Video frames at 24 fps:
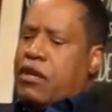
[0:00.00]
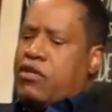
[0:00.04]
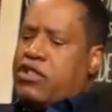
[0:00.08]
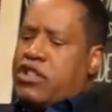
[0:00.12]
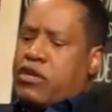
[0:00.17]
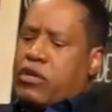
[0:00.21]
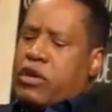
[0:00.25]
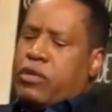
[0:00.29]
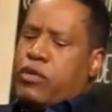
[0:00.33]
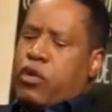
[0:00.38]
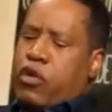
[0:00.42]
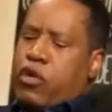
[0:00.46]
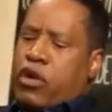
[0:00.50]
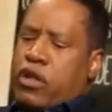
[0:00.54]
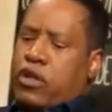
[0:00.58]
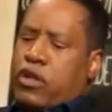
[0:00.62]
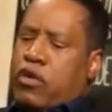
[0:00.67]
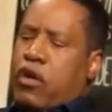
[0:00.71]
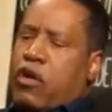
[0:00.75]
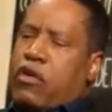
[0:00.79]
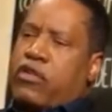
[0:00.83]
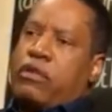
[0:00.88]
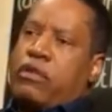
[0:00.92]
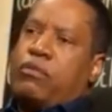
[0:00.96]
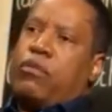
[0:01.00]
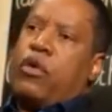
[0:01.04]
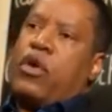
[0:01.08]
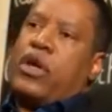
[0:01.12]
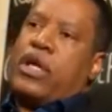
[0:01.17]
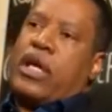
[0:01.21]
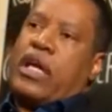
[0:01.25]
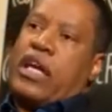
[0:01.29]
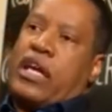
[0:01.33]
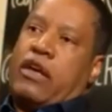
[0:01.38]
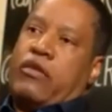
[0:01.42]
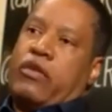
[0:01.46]
and there was a report called the
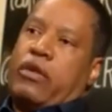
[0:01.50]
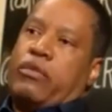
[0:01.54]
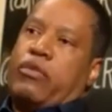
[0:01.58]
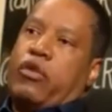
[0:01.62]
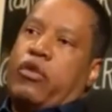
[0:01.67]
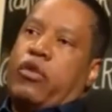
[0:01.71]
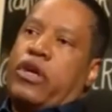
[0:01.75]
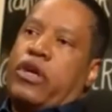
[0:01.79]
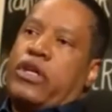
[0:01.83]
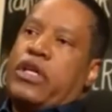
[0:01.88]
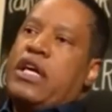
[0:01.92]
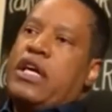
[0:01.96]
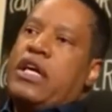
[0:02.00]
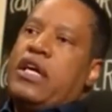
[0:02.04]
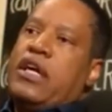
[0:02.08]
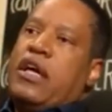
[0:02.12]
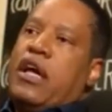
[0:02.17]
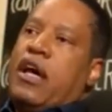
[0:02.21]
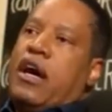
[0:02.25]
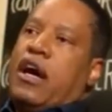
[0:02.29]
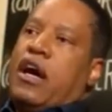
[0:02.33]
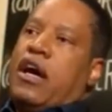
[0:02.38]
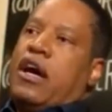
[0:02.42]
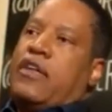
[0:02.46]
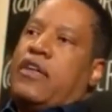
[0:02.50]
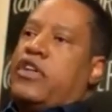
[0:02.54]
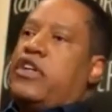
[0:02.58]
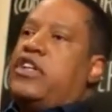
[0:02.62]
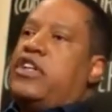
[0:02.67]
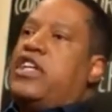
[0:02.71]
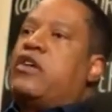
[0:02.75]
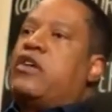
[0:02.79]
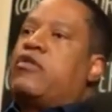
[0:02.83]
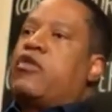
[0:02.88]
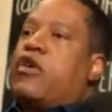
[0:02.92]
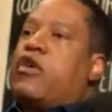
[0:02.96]
Moynihan Report,
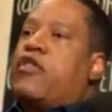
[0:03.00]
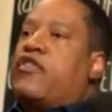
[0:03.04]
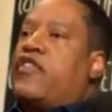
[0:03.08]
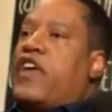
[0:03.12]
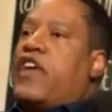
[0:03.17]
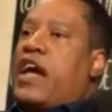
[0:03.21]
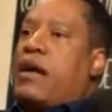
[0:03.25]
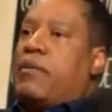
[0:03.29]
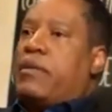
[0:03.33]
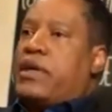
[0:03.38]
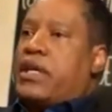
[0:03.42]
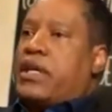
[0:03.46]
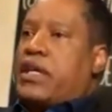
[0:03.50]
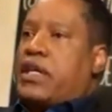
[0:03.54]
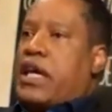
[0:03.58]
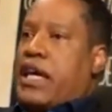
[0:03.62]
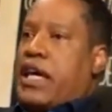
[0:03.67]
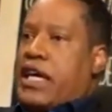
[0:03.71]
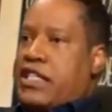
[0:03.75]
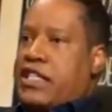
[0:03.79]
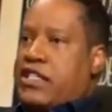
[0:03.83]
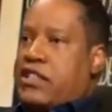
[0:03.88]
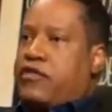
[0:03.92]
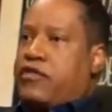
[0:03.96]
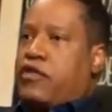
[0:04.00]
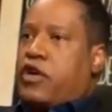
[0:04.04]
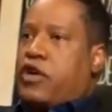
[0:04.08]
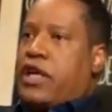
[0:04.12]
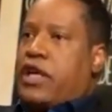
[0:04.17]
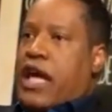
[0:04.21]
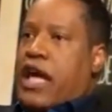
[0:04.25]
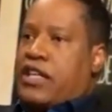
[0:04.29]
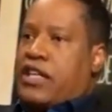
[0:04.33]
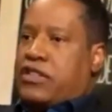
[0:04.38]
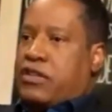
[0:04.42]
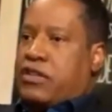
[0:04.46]
The Negro Family, A Case
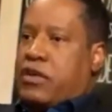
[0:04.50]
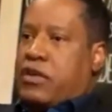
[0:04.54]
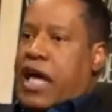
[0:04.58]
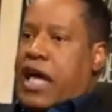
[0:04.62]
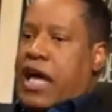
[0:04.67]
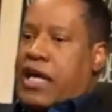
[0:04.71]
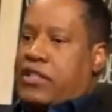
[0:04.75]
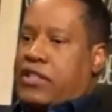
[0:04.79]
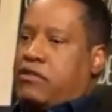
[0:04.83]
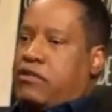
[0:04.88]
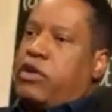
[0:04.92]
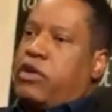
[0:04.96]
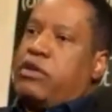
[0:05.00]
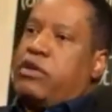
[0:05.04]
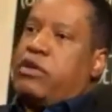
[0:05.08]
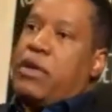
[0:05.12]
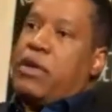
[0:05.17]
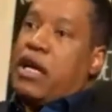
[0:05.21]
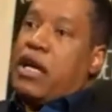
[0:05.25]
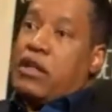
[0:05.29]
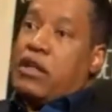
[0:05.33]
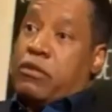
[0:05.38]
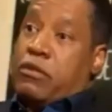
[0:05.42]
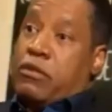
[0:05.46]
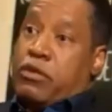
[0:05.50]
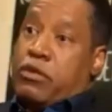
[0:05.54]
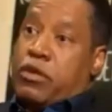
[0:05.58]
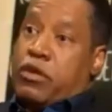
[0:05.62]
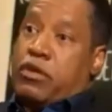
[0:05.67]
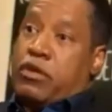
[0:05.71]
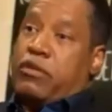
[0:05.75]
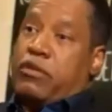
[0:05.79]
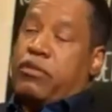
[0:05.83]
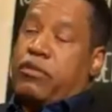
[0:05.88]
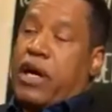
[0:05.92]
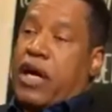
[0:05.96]
for National Action. It's written by a
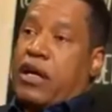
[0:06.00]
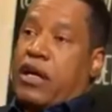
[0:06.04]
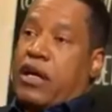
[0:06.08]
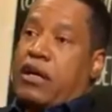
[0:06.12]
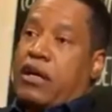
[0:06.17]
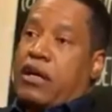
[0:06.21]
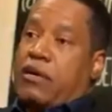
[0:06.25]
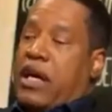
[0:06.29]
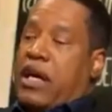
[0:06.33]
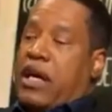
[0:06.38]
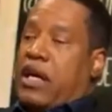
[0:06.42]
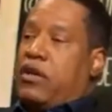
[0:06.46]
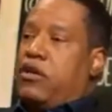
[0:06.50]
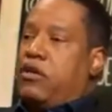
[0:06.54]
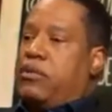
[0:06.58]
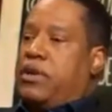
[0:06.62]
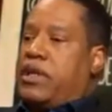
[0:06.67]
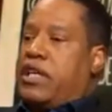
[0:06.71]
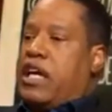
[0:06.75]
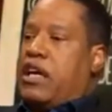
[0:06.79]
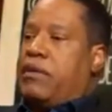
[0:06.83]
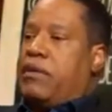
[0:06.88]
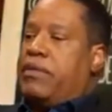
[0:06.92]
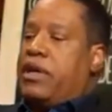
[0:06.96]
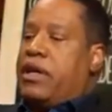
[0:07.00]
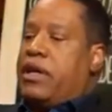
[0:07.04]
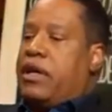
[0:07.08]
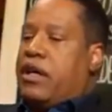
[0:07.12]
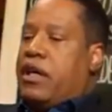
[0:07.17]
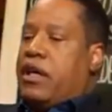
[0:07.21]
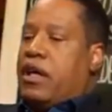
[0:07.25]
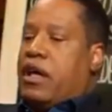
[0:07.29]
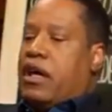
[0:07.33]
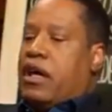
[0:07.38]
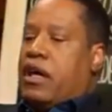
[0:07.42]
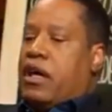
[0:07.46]
liberal, by a man who became
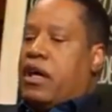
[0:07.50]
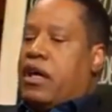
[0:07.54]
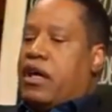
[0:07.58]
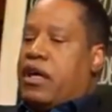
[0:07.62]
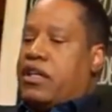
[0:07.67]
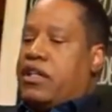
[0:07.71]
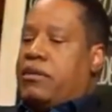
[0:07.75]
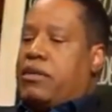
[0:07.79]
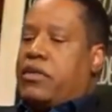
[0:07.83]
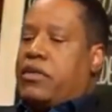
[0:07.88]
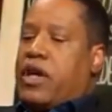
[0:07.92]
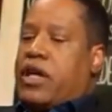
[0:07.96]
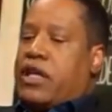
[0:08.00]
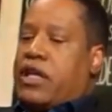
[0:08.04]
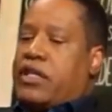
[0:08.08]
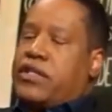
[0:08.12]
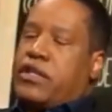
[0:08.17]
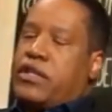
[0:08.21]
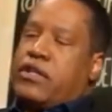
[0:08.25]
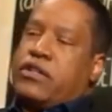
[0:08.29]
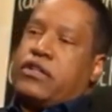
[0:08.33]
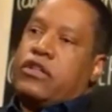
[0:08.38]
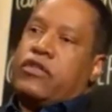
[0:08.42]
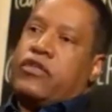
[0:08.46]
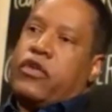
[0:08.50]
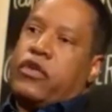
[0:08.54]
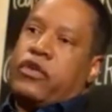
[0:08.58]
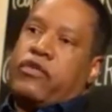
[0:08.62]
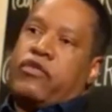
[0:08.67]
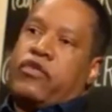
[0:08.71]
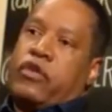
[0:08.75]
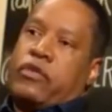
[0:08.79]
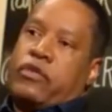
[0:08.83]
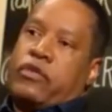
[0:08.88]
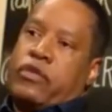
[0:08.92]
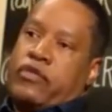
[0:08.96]
a Democratic senator
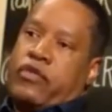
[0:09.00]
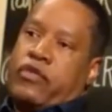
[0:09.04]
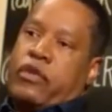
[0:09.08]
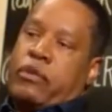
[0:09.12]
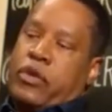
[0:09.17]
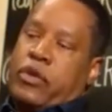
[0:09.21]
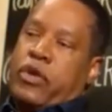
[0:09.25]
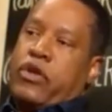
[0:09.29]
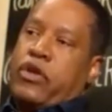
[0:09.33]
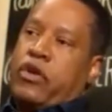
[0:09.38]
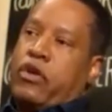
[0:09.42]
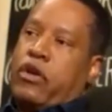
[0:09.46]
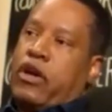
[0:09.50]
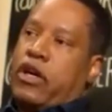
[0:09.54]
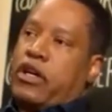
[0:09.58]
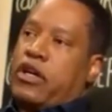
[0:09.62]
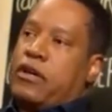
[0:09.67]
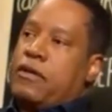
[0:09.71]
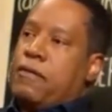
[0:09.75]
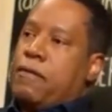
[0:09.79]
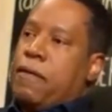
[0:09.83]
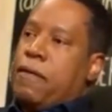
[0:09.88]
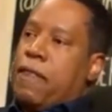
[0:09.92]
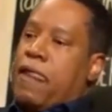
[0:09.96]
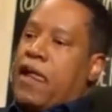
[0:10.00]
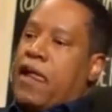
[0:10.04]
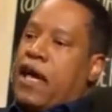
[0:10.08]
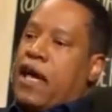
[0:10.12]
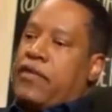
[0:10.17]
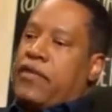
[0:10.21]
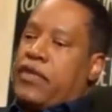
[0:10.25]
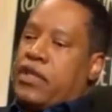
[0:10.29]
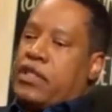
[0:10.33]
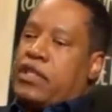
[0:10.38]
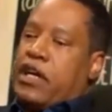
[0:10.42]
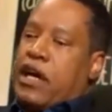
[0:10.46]
from New York.
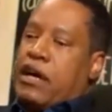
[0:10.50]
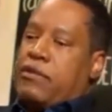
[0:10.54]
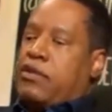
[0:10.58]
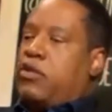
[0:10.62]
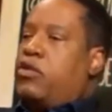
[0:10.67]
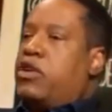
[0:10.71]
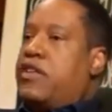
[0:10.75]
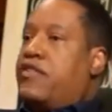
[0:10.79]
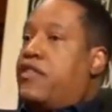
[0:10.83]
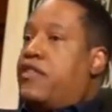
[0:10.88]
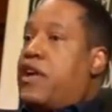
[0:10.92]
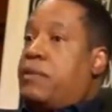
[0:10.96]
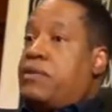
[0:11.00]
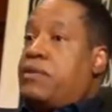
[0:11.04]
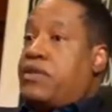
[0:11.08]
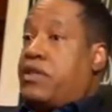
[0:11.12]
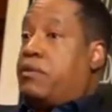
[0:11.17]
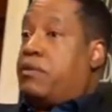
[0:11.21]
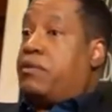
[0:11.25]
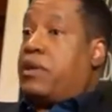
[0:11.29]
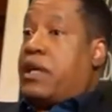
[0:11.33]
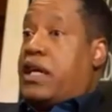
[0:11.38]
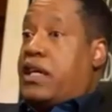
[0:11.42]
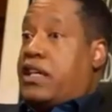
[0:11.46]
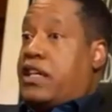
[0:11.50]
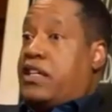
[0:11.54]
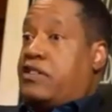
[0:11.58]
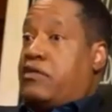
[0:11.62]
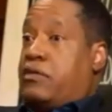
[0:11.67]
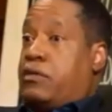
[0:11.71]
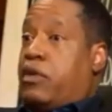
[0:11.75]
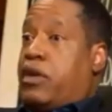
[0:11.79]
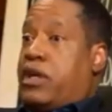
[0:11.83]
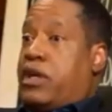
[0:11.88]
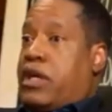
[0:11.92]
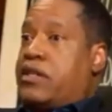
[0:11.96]
And at the time, 25% of black
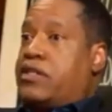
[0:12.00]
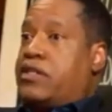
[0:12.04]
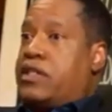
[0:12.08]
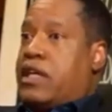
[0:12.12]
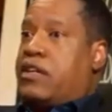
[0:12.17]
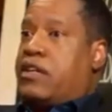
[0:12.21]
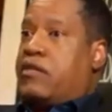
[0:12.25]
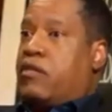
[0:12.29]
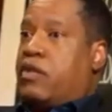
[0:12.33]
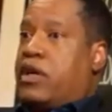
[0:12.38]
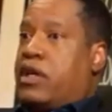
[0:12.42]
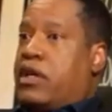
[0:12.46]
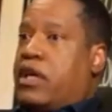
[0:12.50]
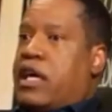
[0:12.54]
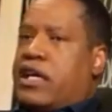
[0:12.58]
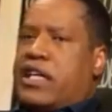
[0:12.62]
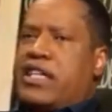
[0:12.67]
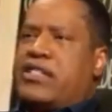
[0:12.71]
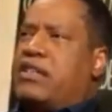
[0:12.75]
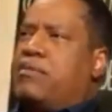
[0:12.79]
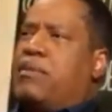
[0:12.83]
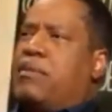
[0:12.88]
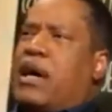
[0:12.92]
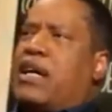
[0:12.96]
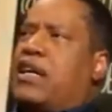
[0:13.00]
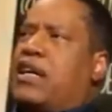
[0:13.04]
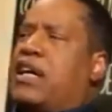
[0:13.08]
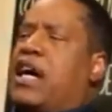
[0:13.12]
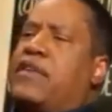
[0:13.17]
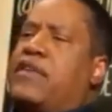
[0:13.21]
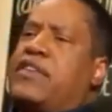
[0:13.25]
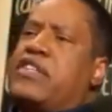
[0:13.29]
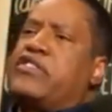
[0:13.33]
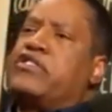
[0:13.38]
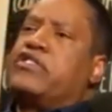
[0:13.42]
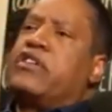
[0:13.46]
kids were born outside of wedlock. He said, my
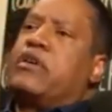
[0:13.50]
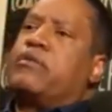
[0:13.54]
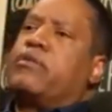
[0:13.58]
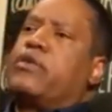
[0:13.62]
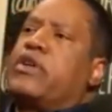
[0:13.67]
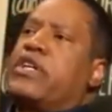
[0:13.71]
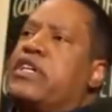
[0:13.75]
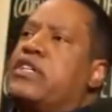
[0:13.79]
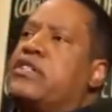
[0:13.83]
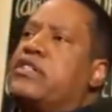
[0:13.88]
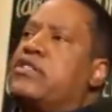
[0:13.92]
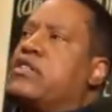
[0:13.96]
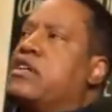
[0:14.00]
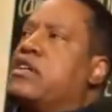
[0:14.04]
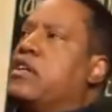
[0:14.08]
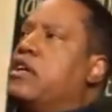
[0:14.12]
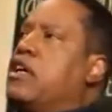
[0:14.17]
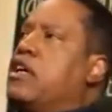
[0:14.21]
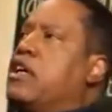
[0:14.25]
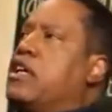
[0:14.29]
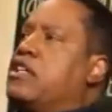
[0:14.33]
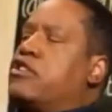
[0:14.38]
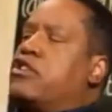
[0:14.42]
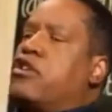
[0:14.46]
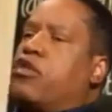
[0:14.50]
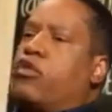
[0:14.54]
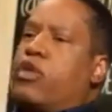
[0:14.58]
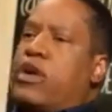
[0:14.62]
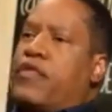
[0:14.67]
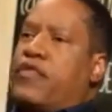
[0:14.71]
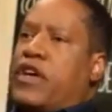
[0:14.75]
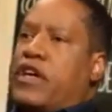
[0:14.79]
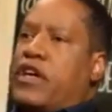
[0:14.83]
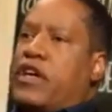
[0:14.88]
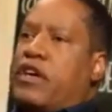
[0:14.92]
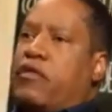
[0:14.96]
God, this number is
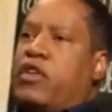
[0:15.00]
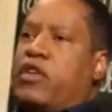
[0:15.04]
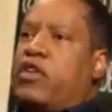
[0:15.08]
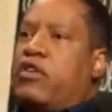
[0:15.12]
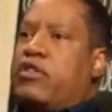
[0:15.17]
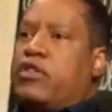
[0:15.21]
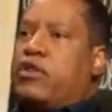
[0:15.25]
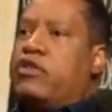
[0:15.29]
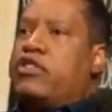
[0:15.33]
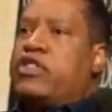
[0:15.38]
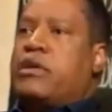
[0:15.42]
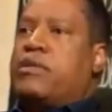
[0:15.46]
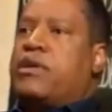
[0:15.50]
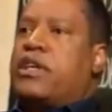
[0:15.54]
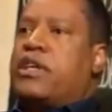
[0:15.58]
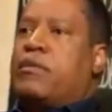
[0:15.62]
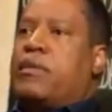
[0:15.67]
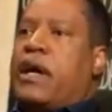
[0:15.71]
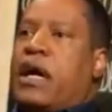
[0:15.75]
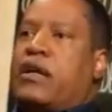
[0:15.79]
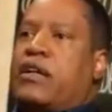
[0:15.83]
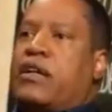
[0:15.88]
horrific. If we don't do something